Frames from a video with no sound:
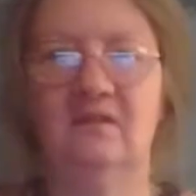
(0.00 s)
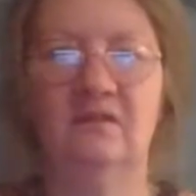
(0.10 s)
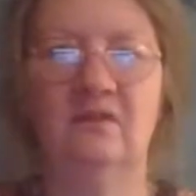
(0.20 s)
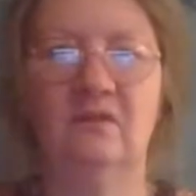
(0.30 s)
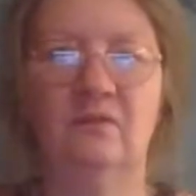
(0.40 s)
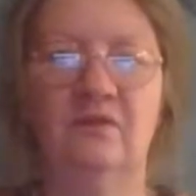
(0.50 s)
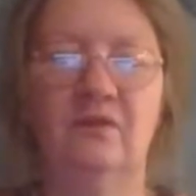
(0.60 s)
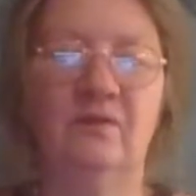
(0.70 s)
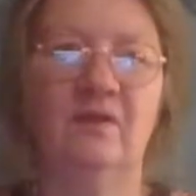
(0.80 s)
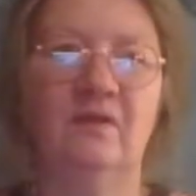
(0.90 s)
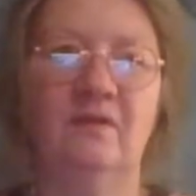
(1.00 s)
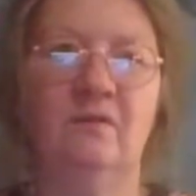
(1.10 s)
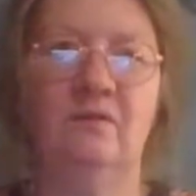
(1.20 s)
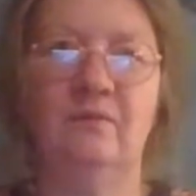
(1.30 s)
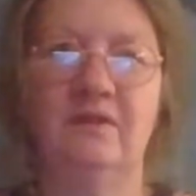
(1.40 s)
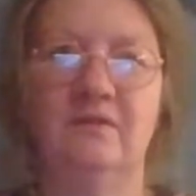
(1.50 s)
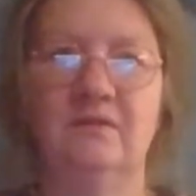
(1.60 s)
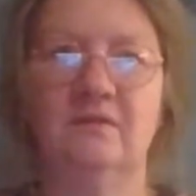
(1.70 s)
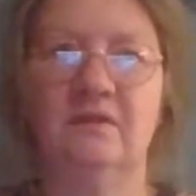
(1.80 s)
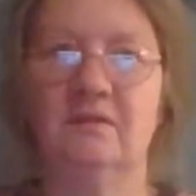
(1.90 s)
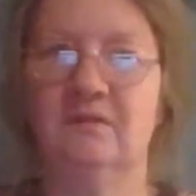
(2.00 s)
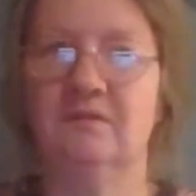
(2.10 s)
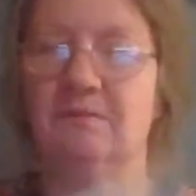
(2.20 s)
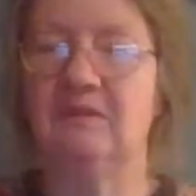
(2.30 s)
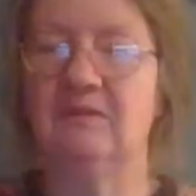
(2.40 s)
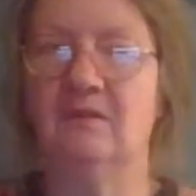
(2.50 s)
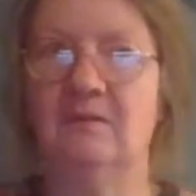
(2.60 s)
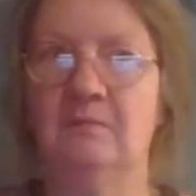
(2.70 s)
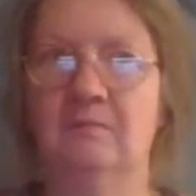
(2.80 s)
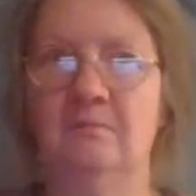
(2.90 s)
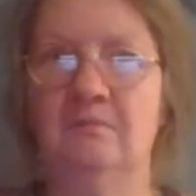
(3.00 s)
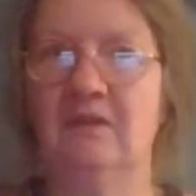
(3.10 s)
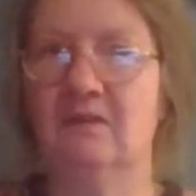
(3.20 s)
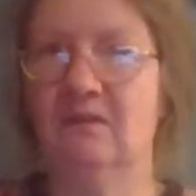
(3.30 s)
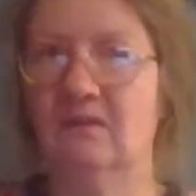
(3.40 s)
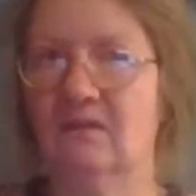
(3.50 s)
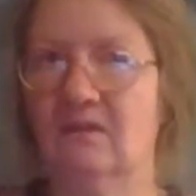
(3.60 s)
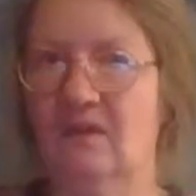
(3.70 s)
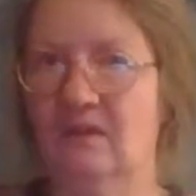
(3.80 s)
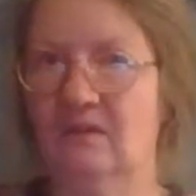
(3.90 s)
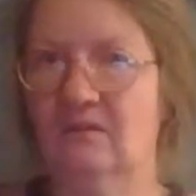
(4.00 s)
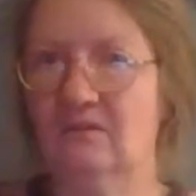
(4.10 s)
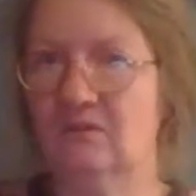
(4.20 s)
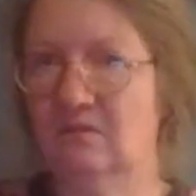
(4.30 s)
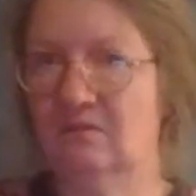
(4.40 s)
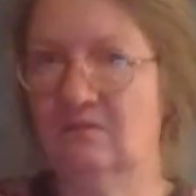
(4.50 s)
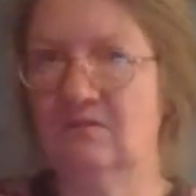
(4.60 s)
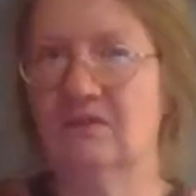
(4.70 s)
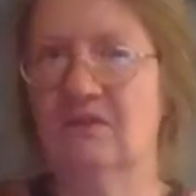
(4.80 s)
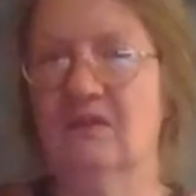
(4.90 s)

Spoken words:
you can always, especially milk cartons